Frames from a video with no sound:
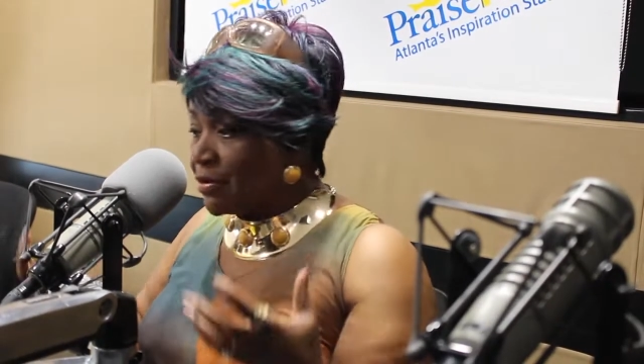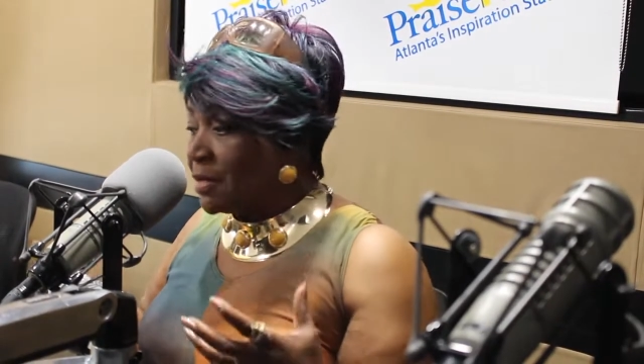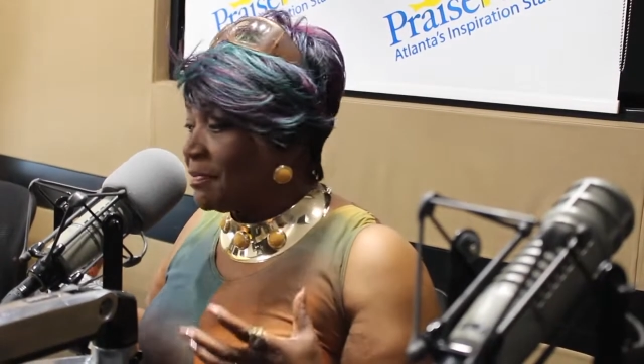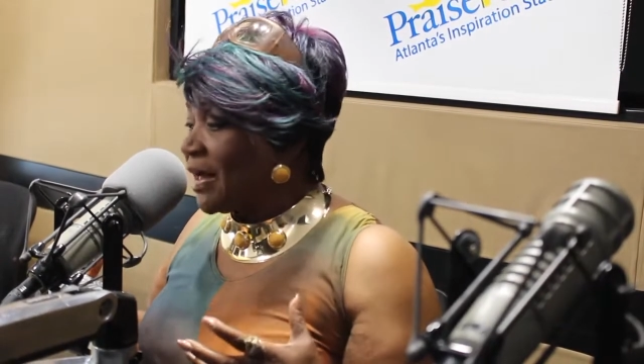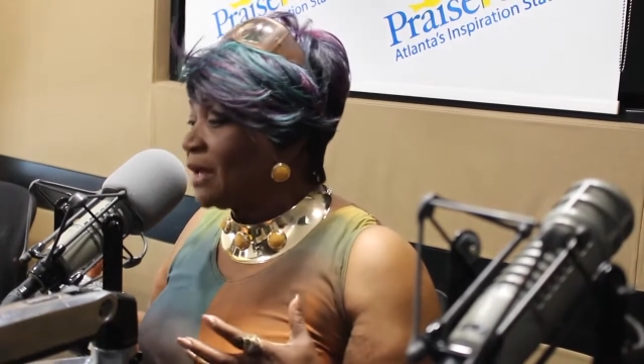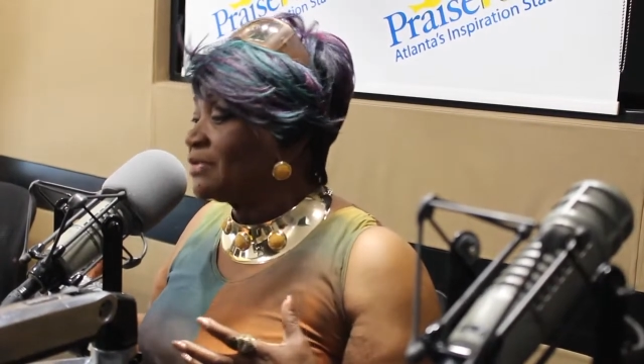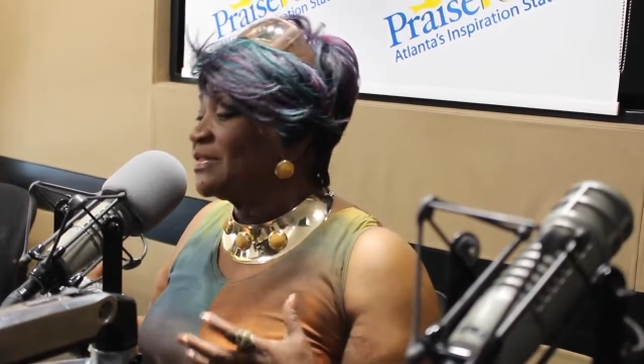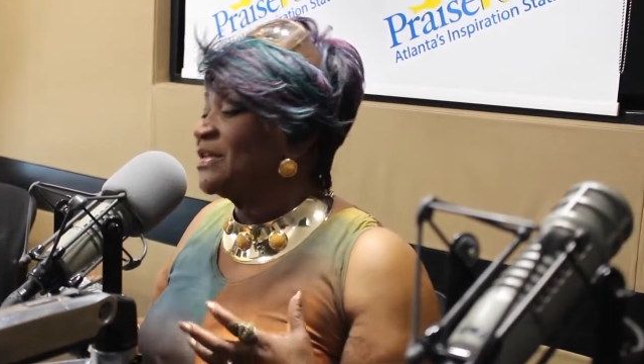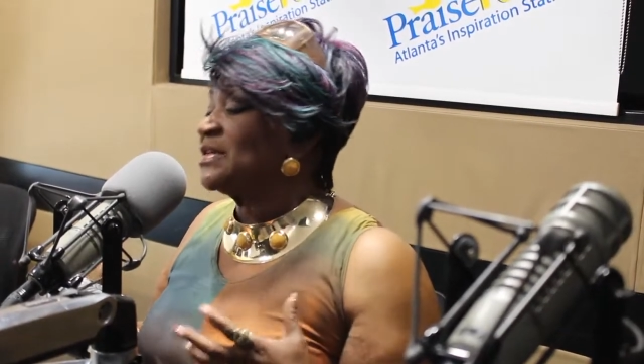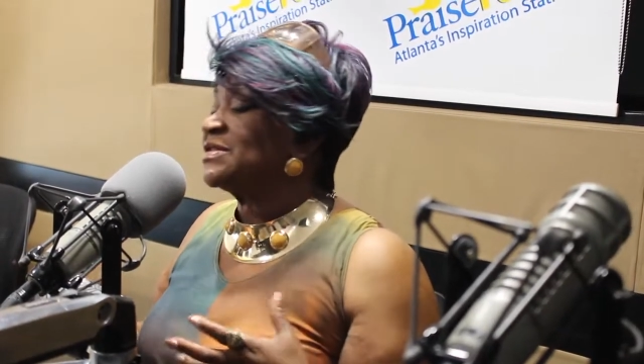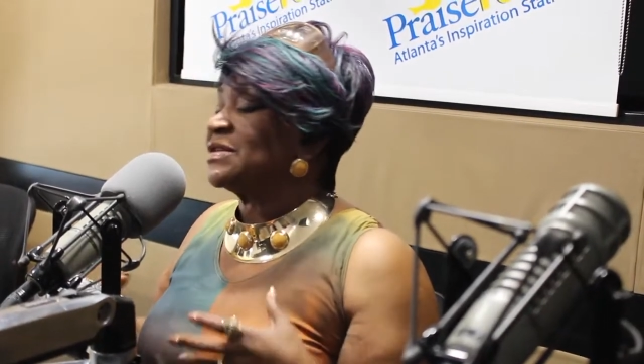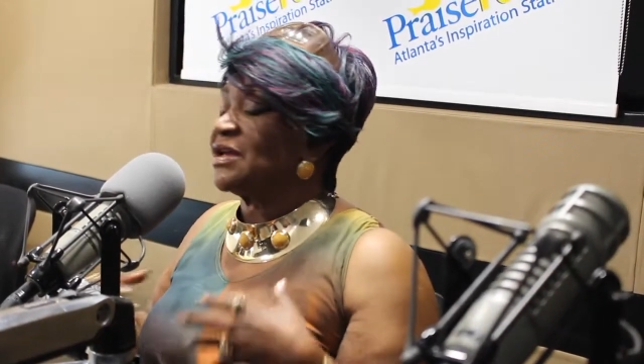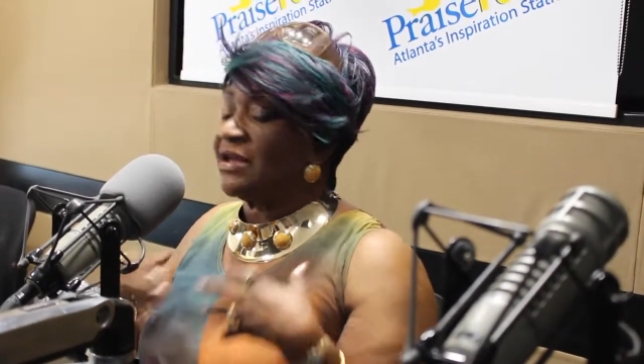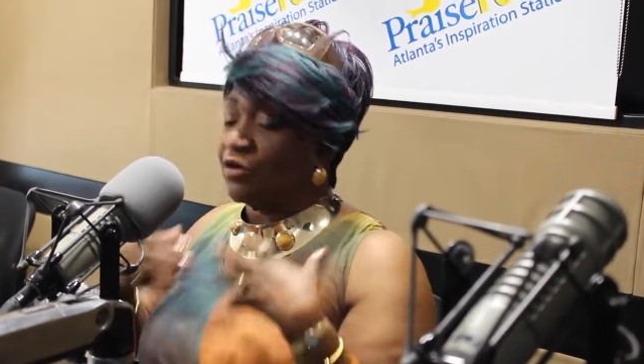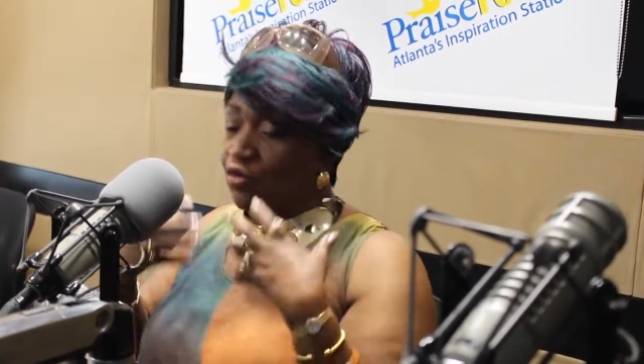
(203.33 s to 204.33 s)
about this,
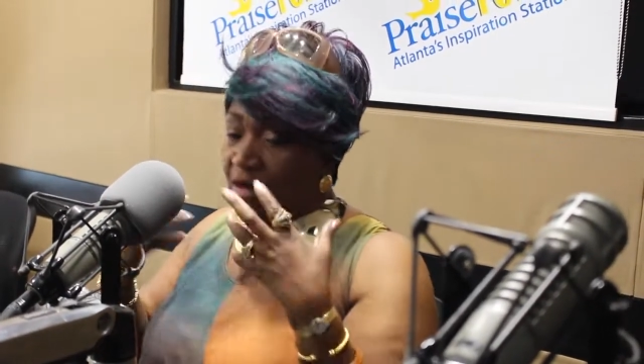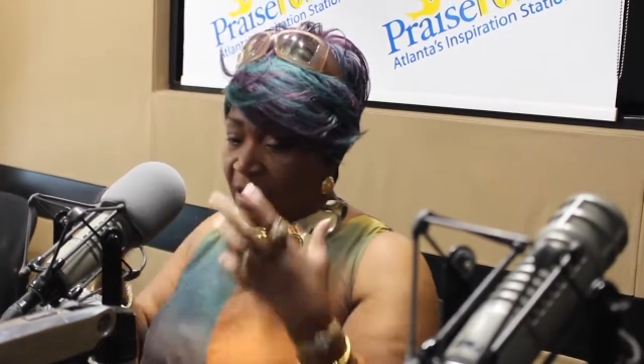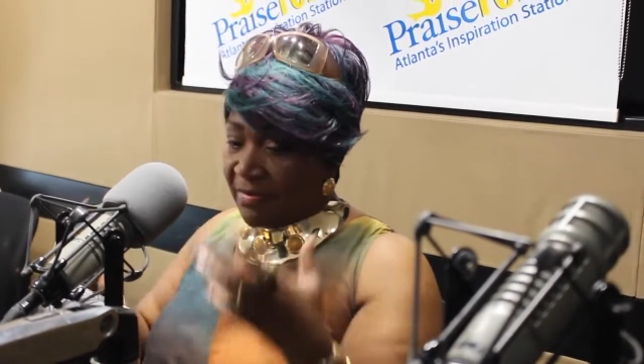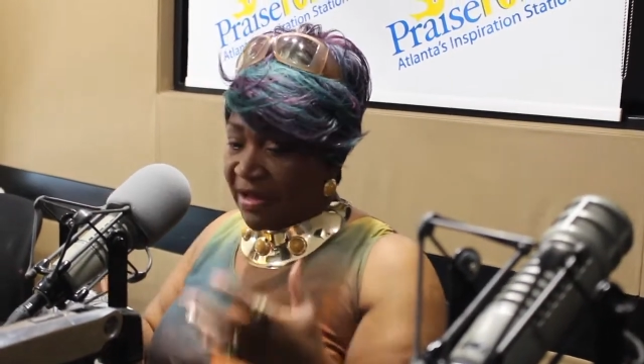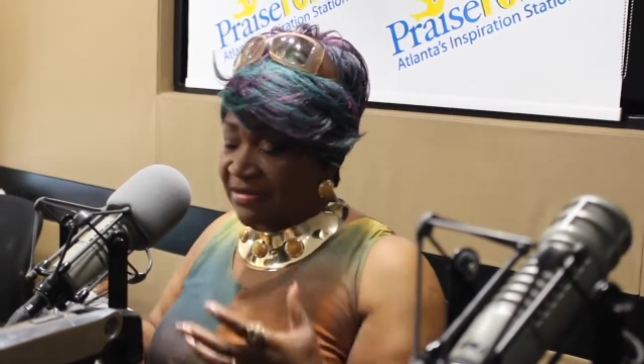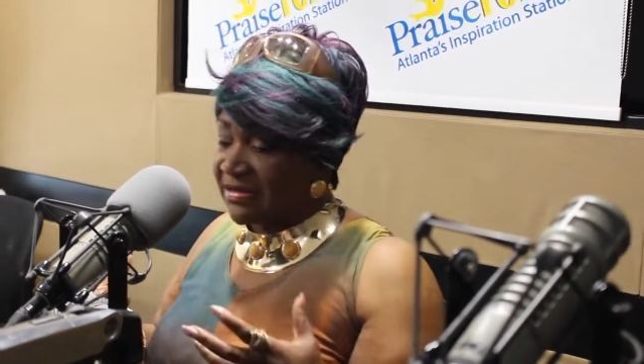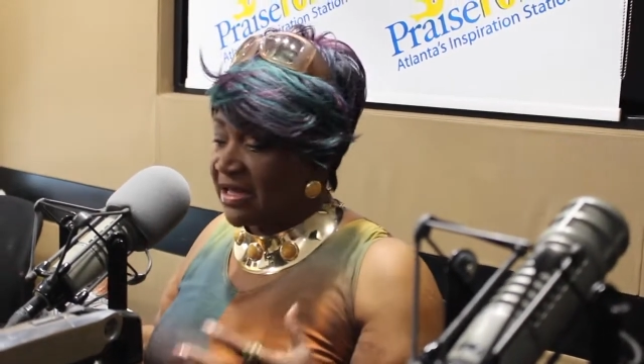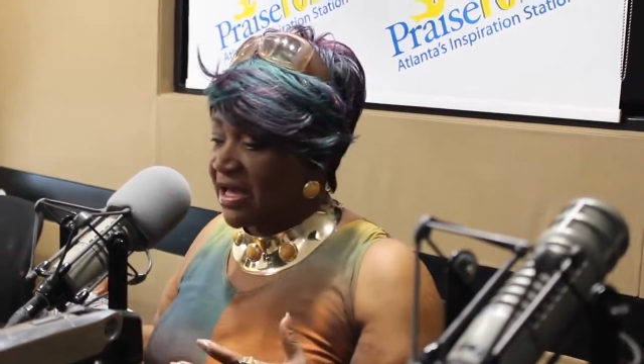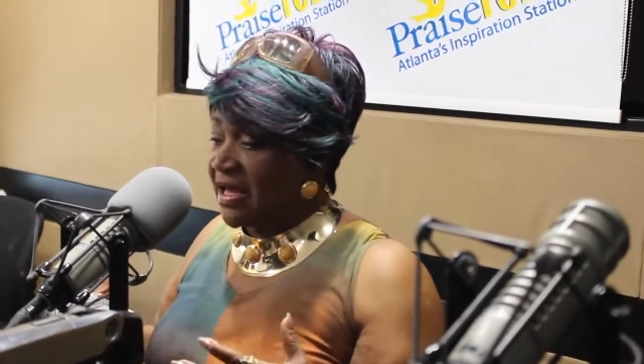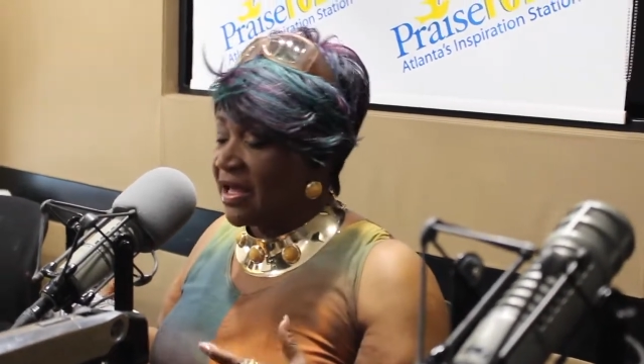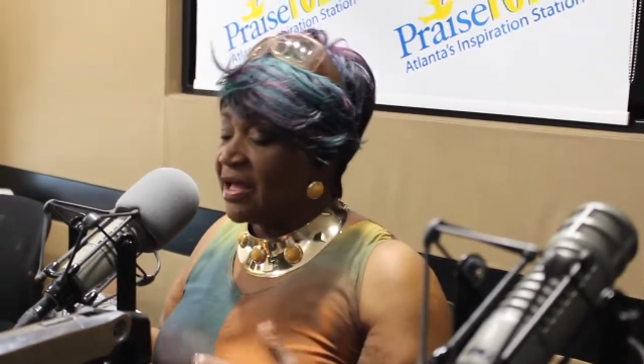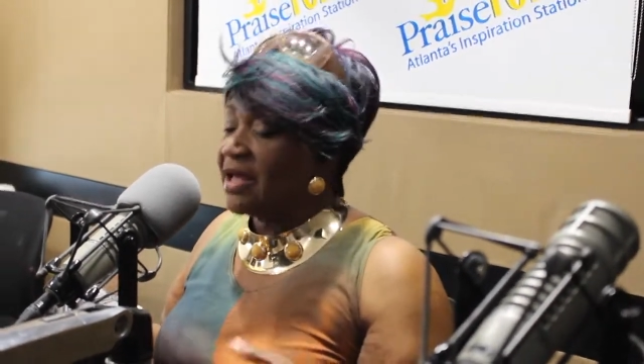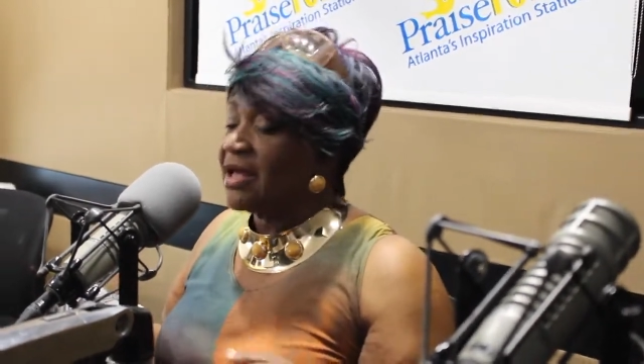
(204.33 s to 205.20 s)
inquire about that,